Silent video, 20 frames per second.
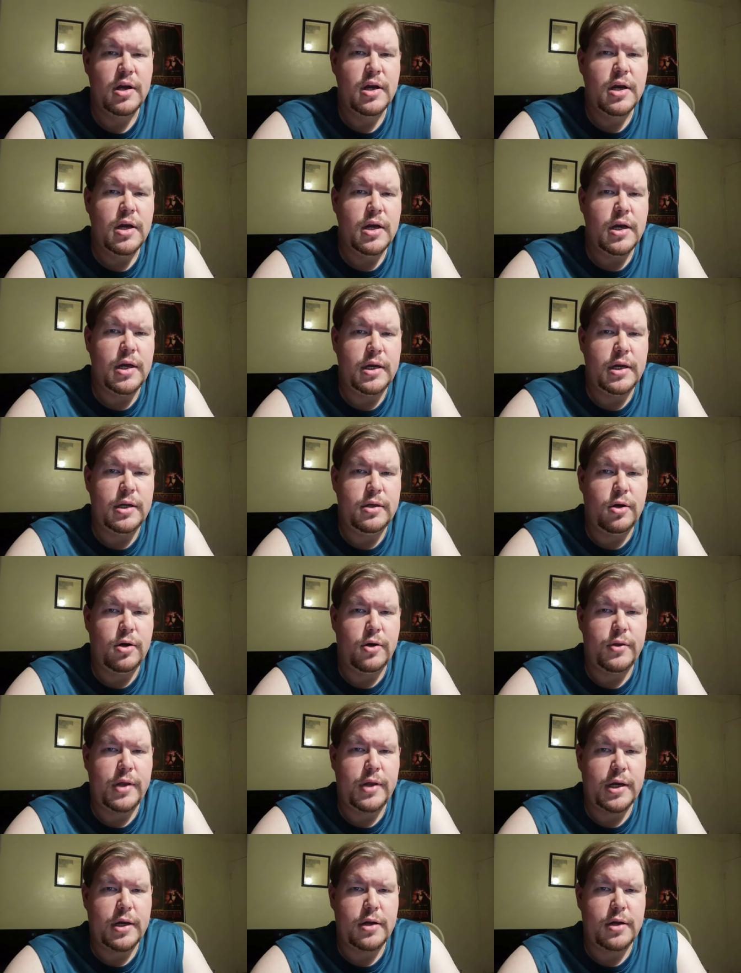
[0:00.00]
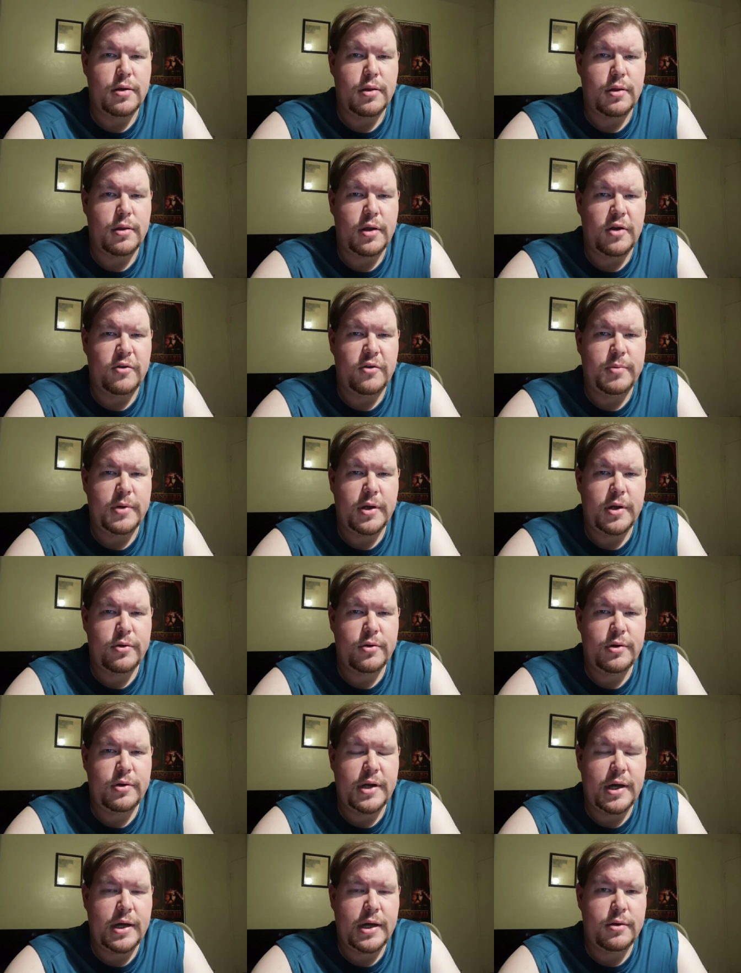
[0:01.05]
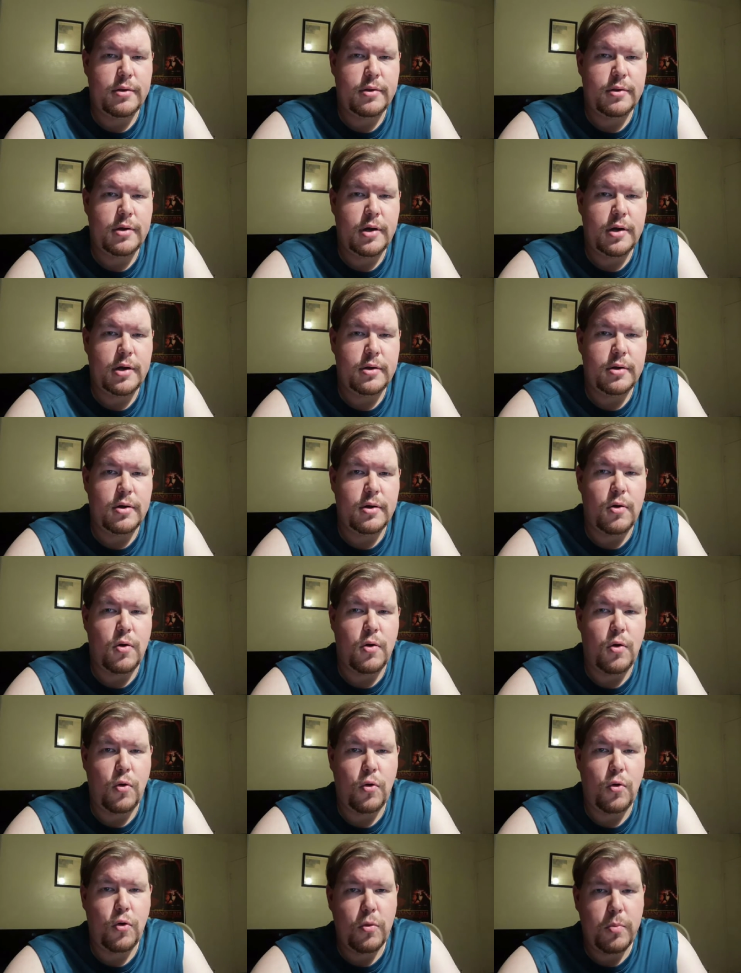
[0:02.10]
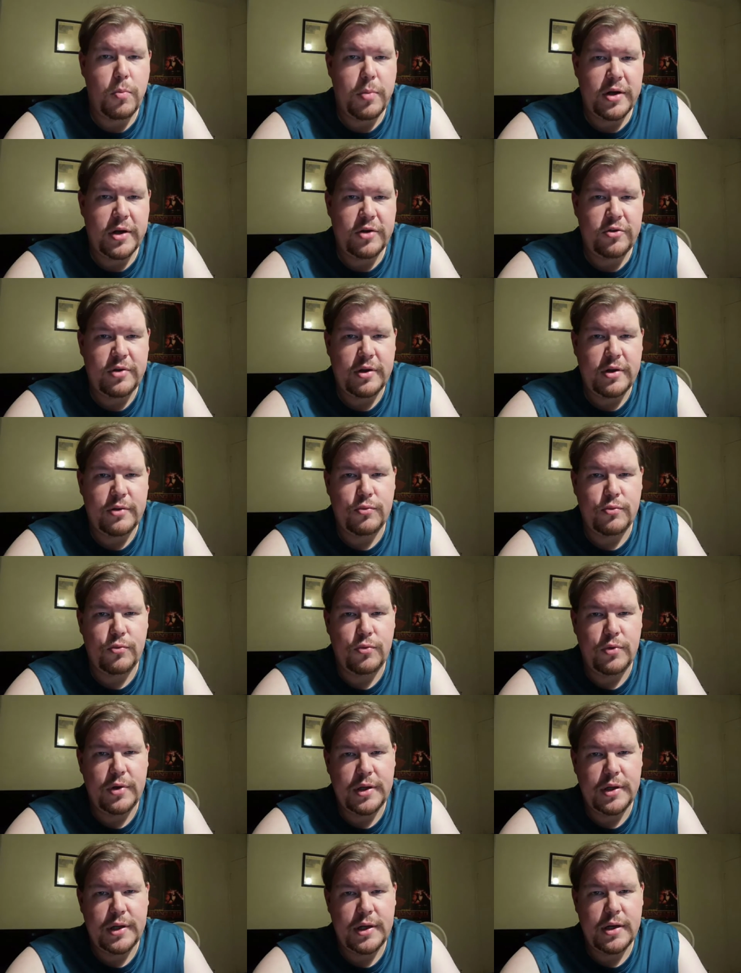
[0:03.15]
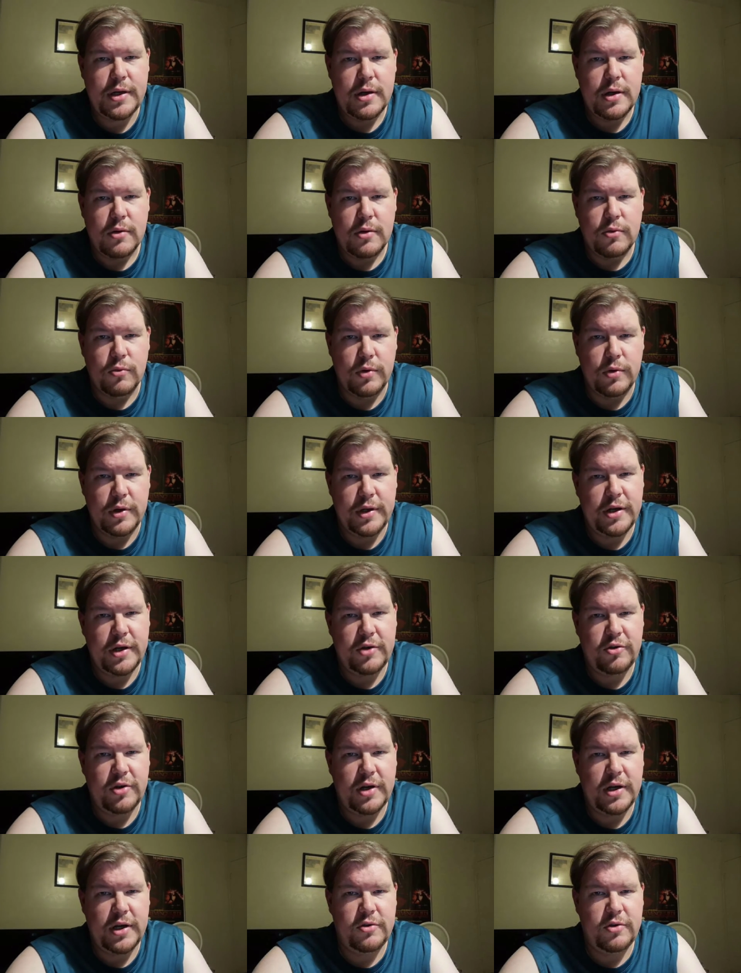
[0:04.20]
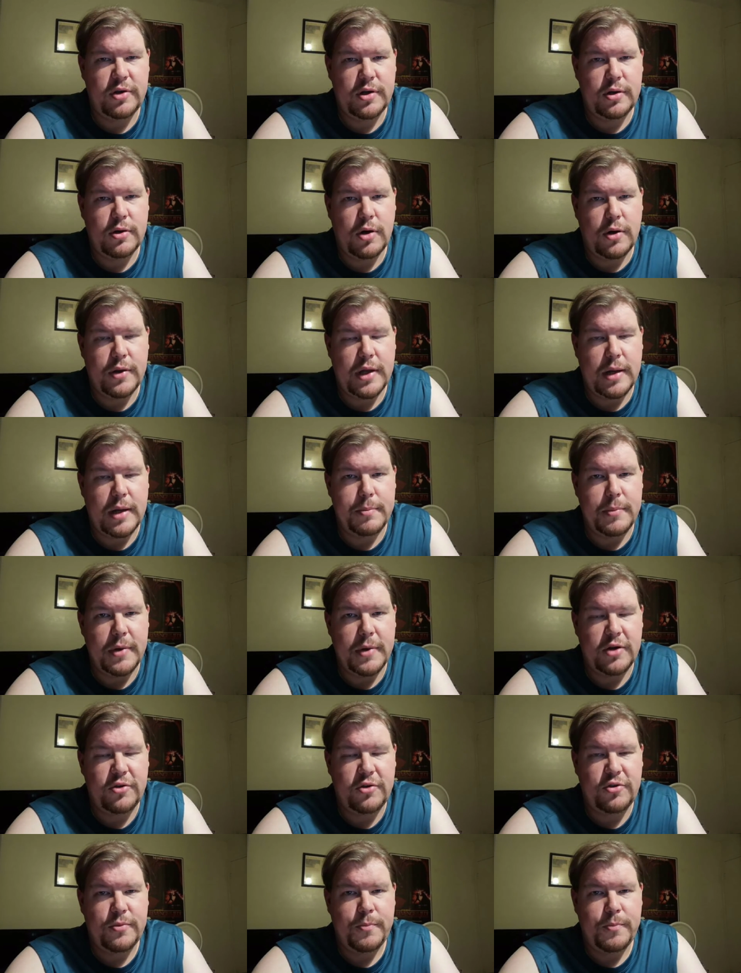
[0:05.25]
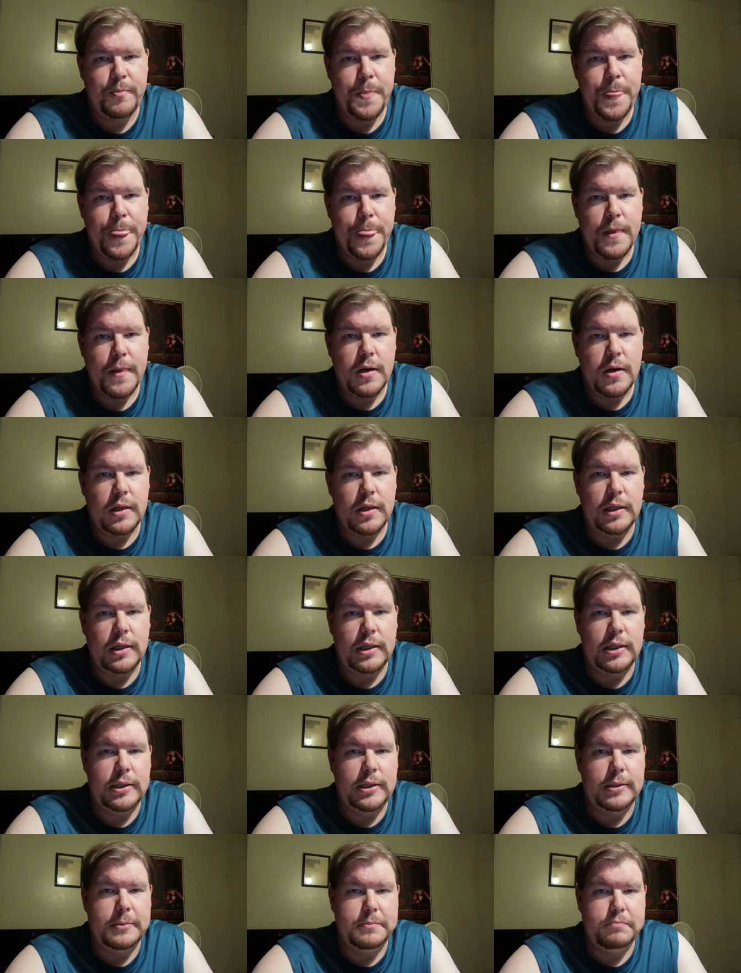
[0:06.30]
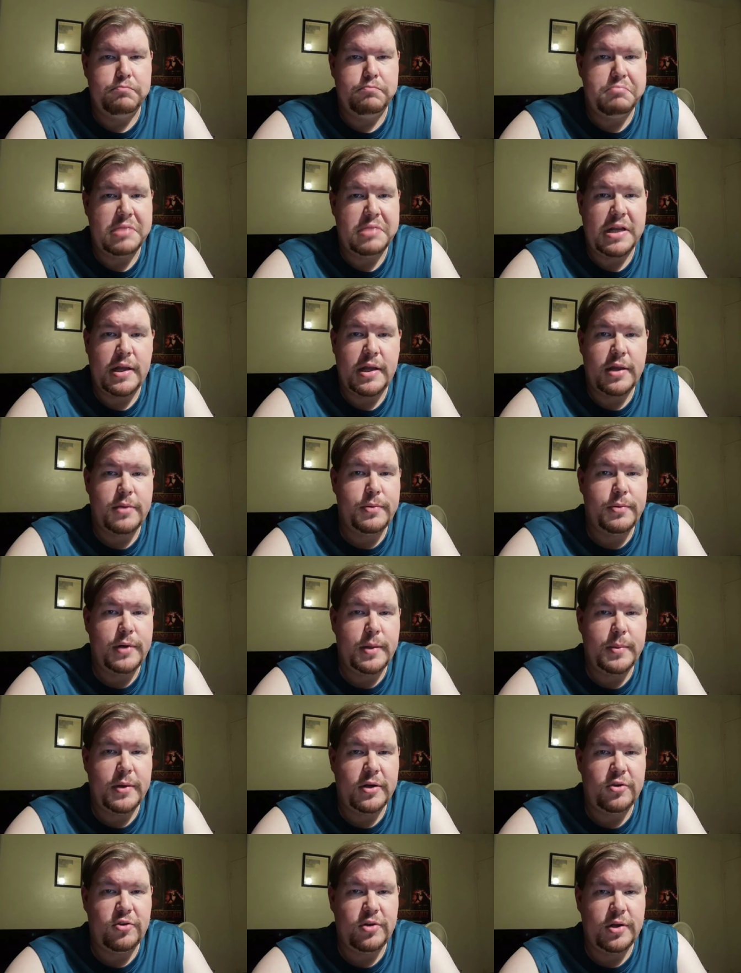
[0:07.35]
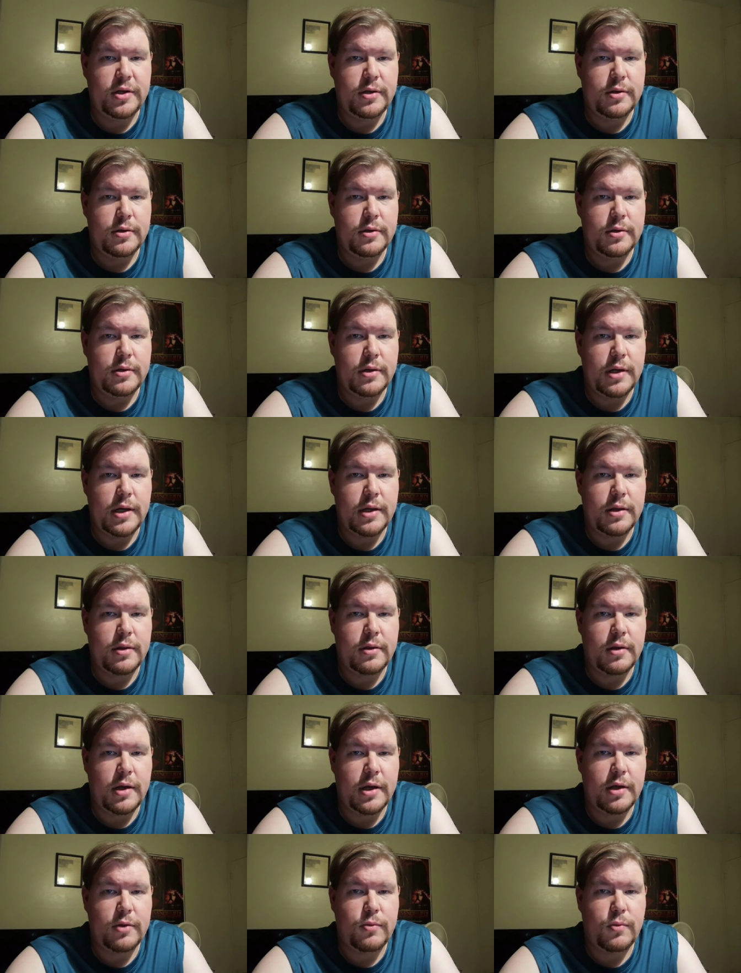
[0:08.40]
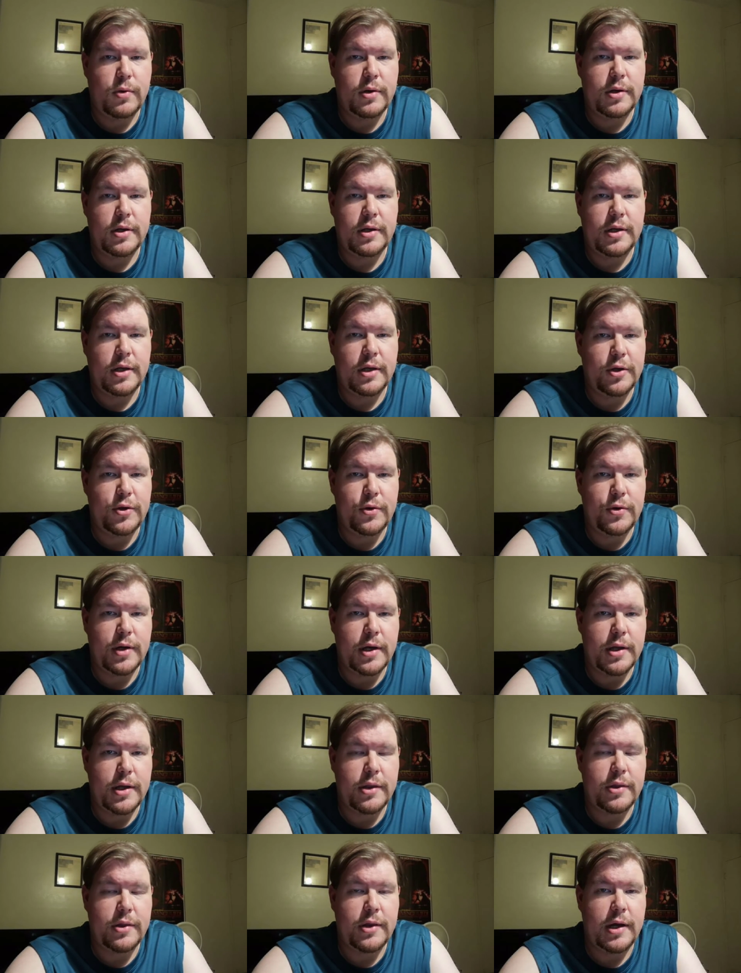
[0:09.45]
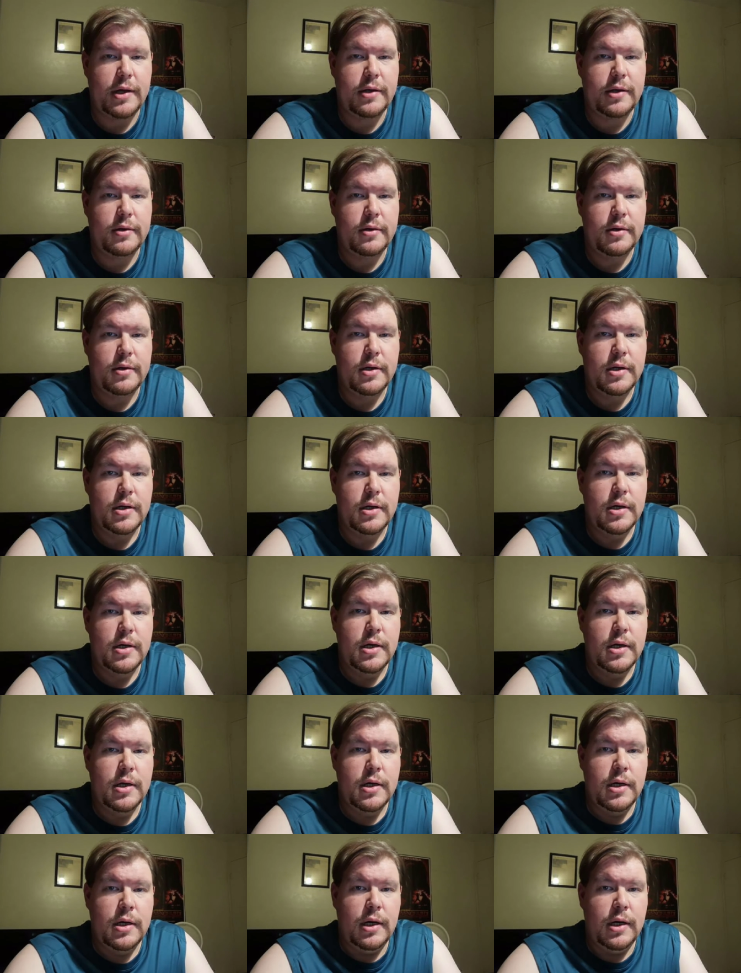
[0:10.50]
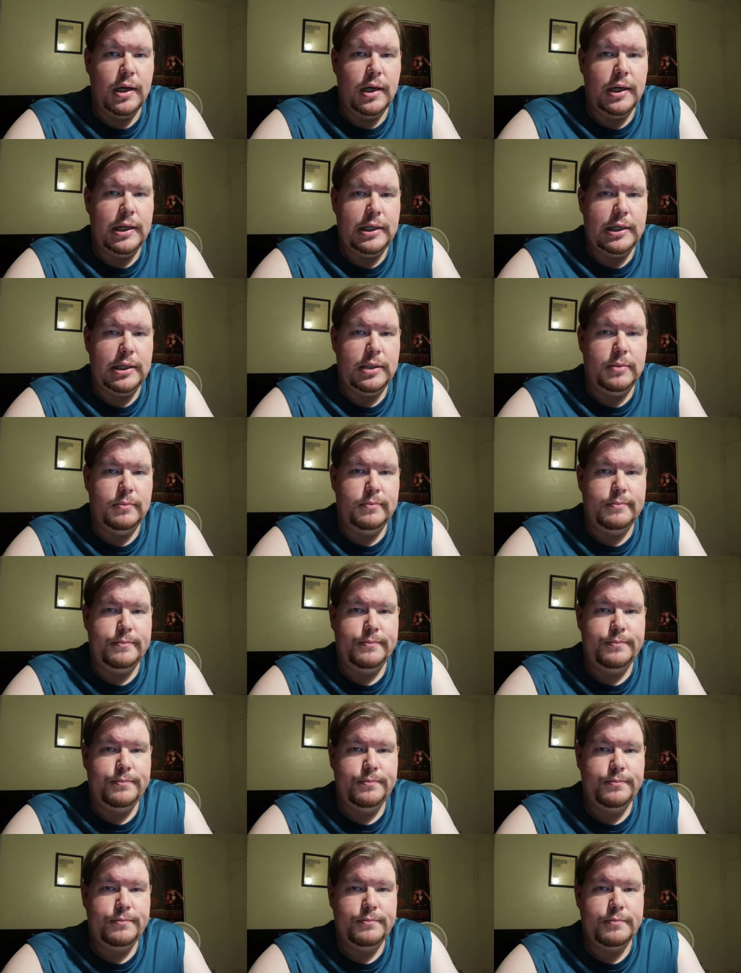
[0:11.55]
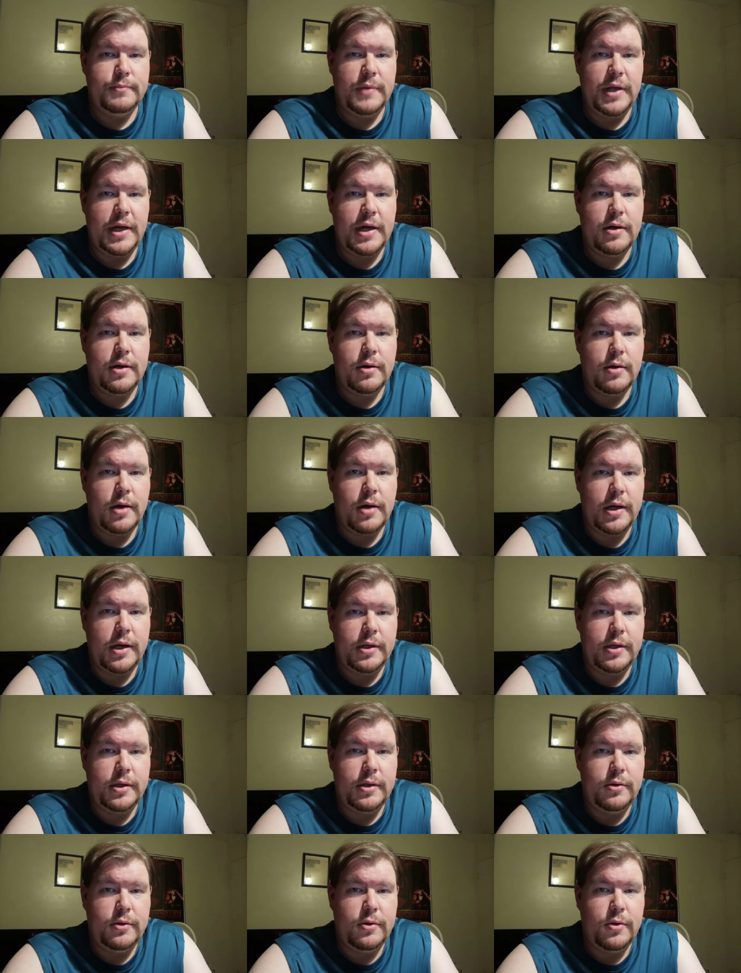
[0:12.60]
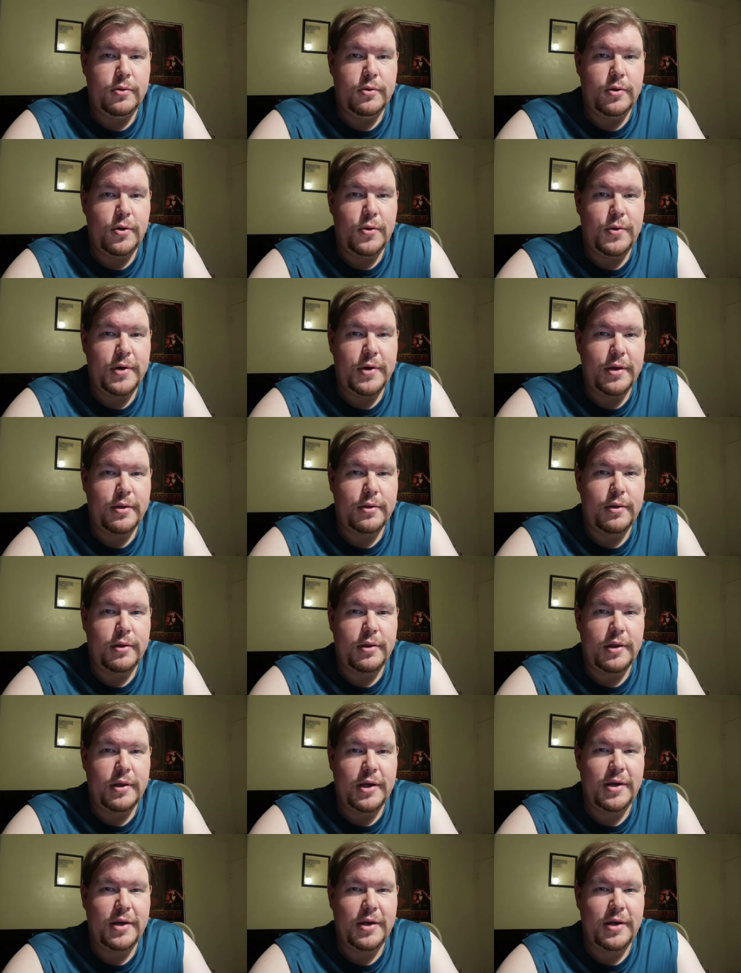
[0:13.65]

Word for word: and all that kind of stuff. But other than that, there's not a whole bunch of really really changing all that much. Um, but that's pretty much it. I, I just wanted to tell you guys that. Um, yeah, I don't know what else to say,